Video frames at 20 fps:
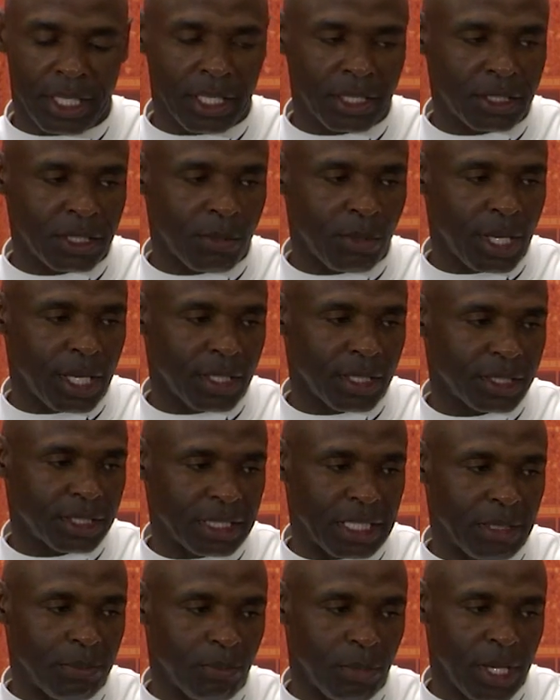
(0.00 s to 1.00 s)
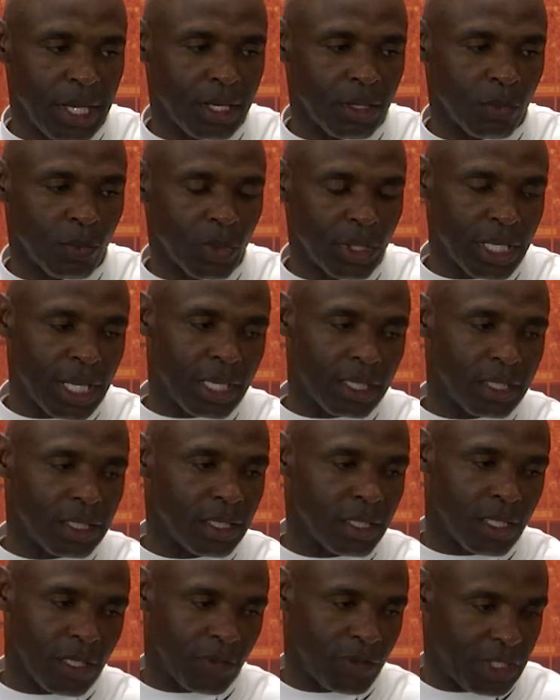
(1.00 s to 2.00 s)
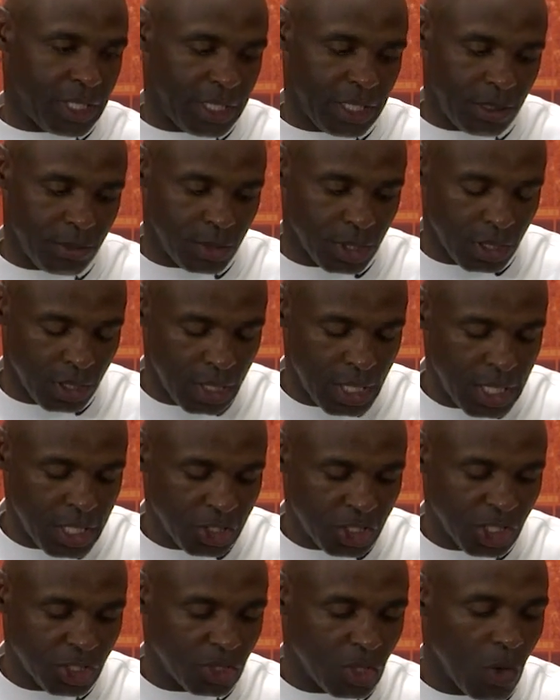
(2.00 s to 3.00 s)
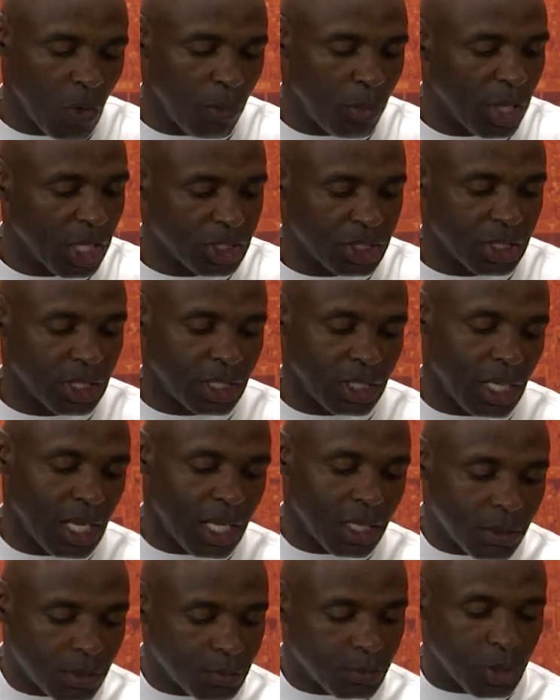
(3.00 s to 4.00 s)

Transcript: It's about us getting better. We're not good enough team to just go punch the clock.